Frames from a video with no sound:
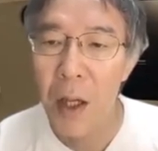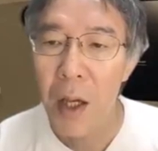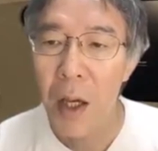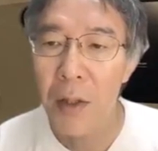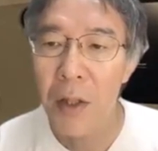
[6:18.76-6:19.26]

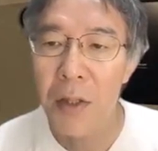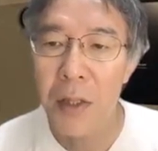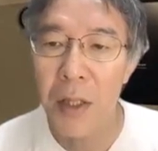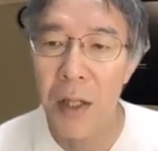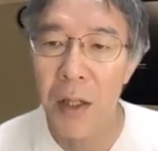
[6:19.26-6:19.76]
and it
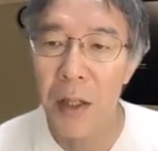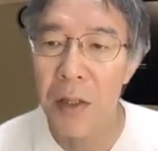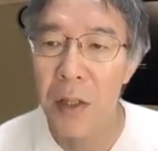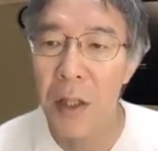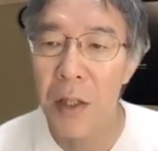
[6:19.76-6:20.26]
says that
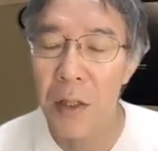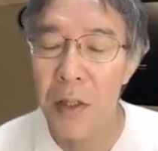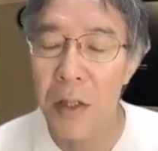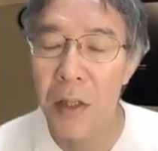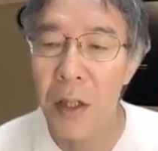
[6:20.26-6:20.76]
it's it,
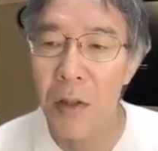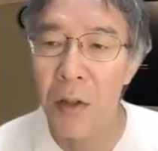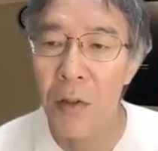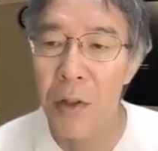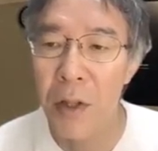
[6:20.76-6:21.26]
it's not
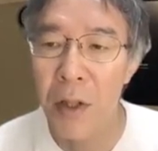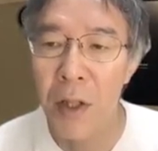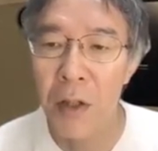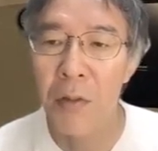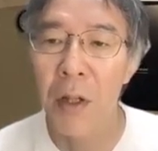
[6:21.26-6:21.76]
lower than
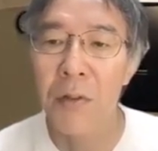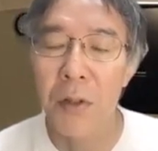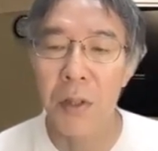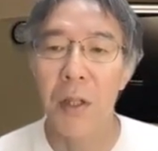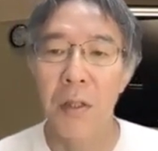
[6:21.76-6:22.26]
the ground
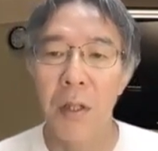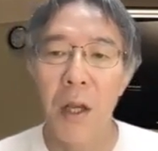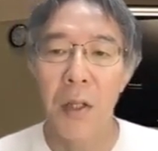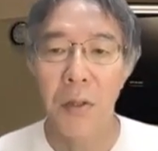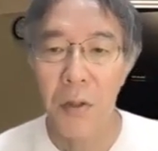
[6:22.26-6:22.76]
state.
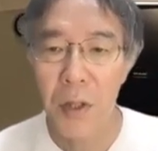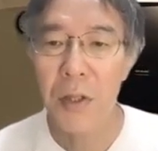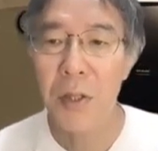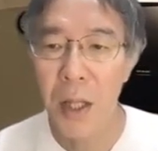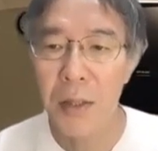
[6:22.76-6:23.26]
So
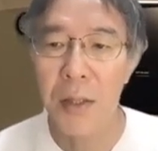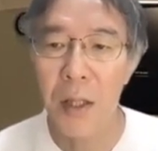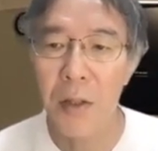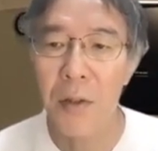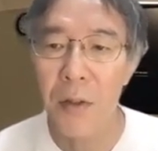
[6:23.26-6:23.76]
this says
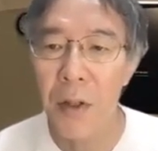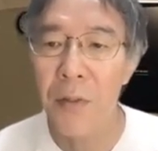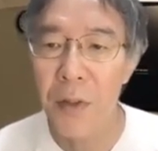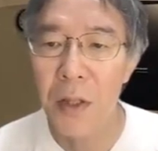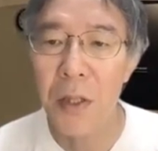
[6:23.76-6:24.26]
that if
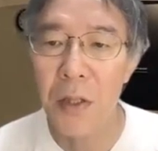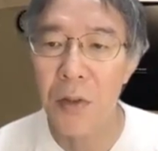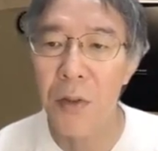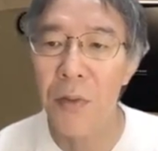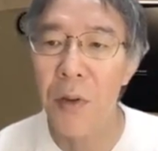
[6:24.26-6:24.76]
this is
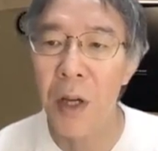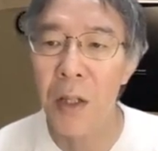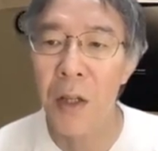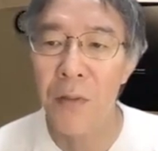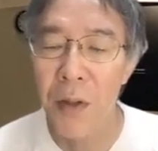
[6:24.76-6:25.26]
true for
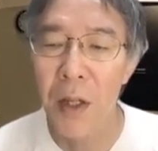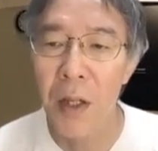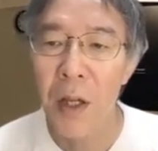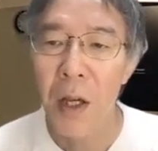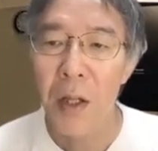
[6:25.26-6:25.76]
any V,
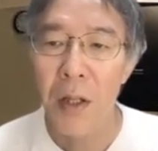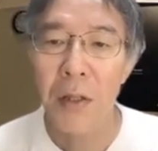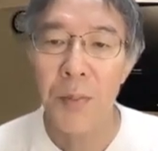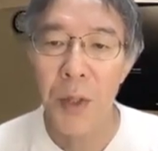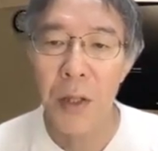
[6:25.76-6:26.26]
it
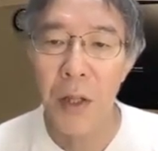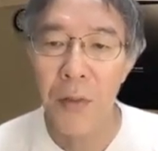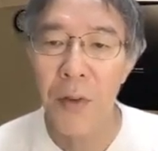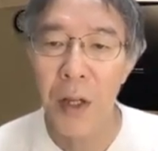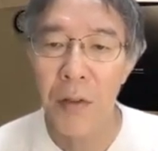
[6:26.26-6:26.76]
means that
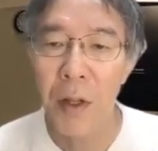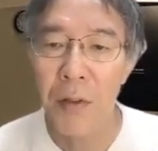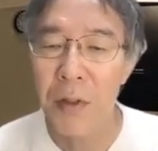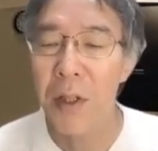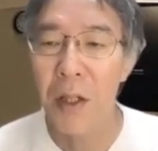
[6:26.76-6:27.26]
phi
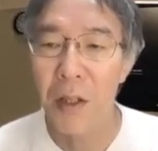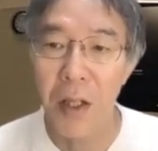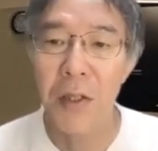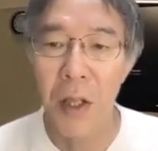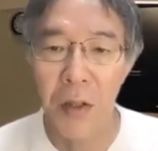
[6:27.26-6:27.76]
ground state
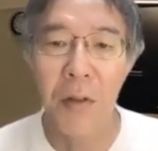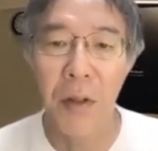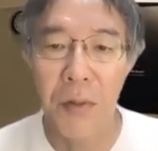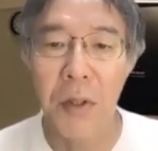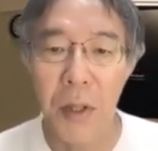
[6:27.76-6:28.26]
is a
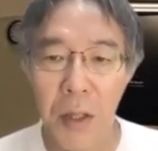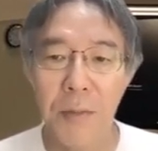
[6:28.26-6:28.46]
ground state.